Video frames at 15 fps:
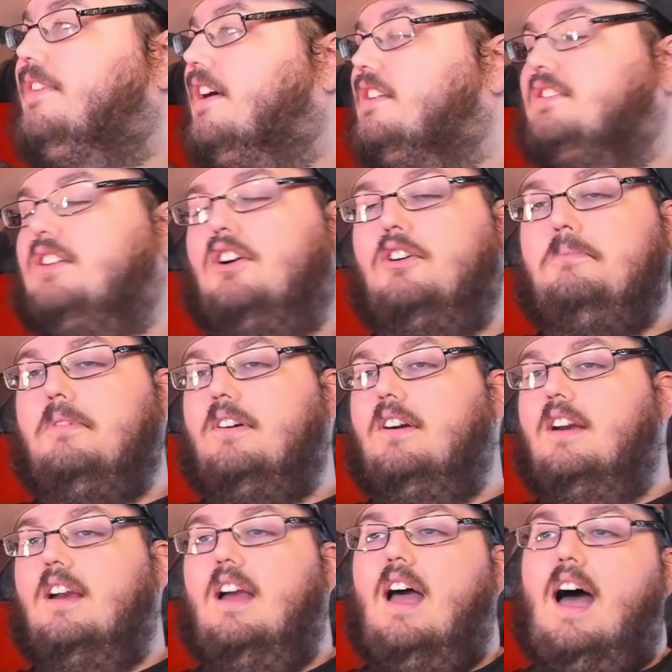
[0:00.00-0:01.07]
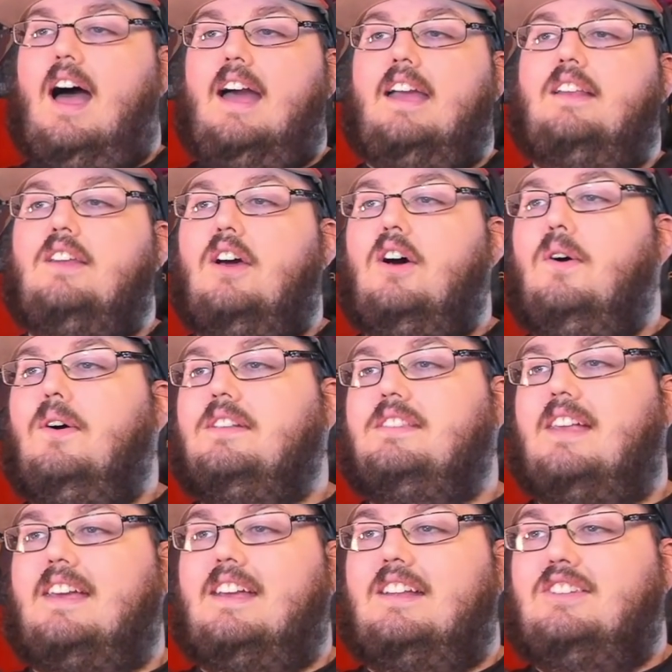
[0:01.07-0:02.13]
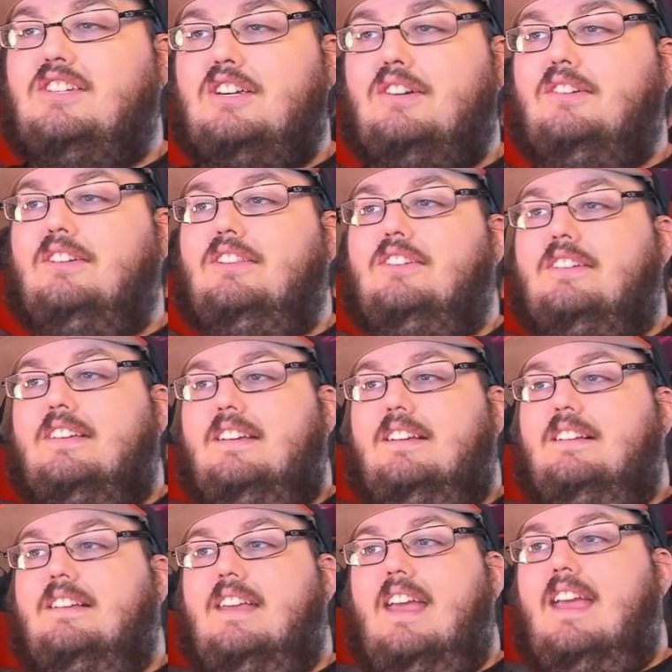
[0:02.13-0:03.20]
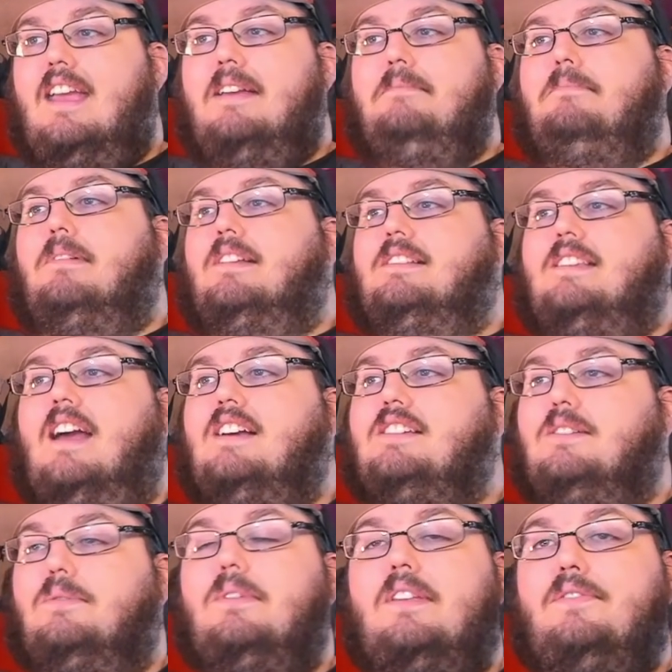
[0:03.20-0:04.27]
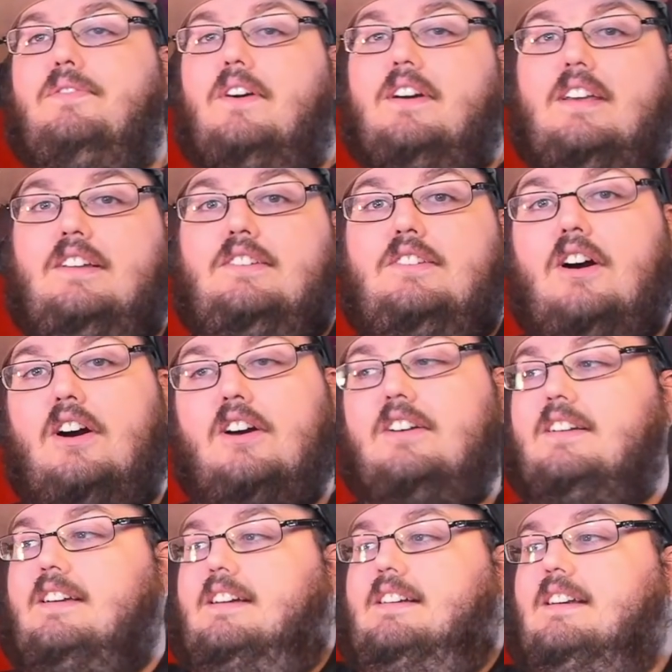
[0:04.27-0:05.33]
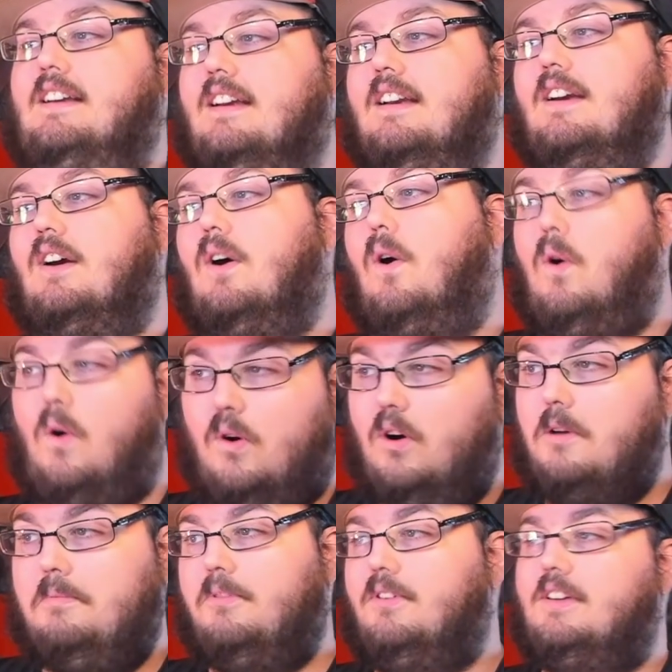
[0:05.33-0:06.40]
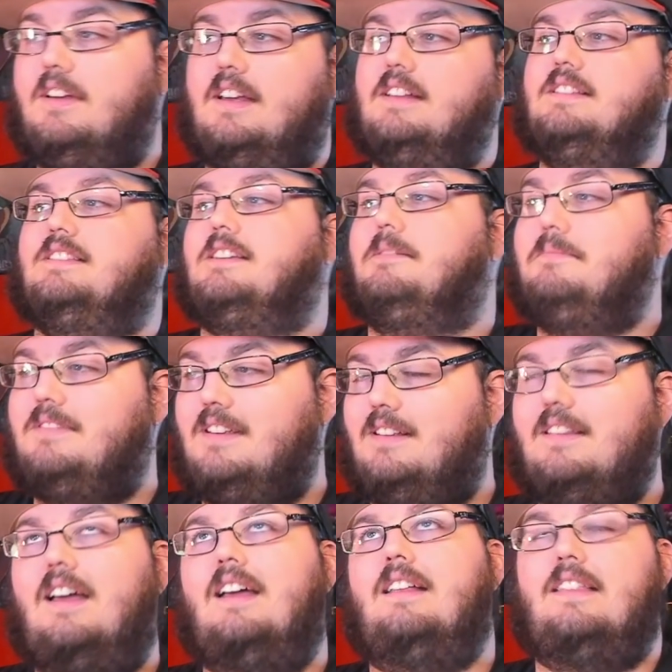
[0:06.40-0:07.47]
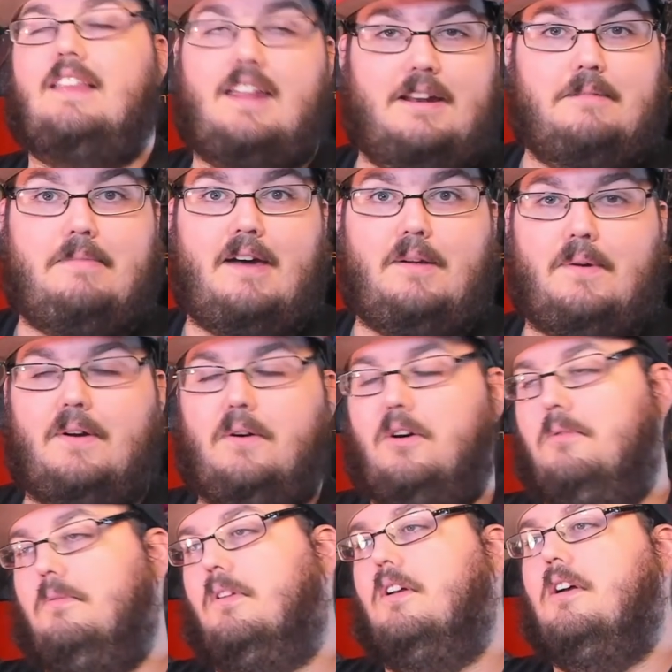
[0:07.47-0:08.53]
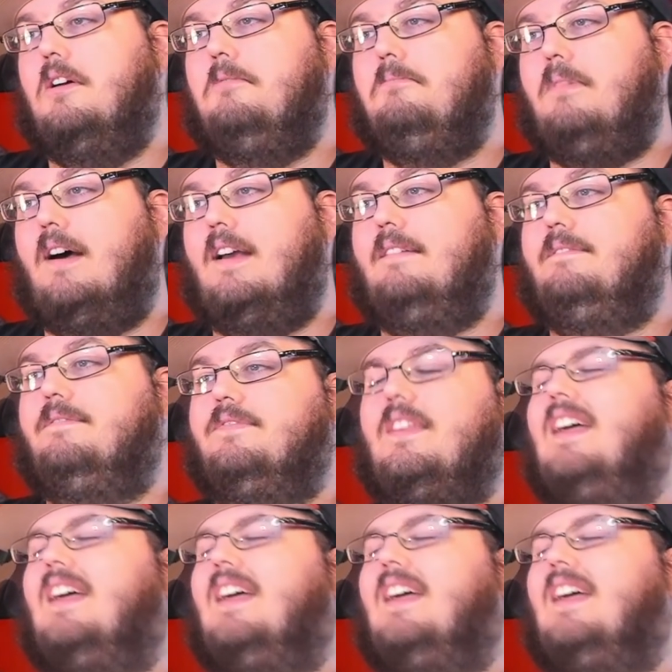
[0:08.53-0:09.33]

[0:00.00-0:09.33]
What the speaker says: of October. I know it's like a cheery looking game, but it's actually really fucking dark and horrible in some not in a bad way horrible. But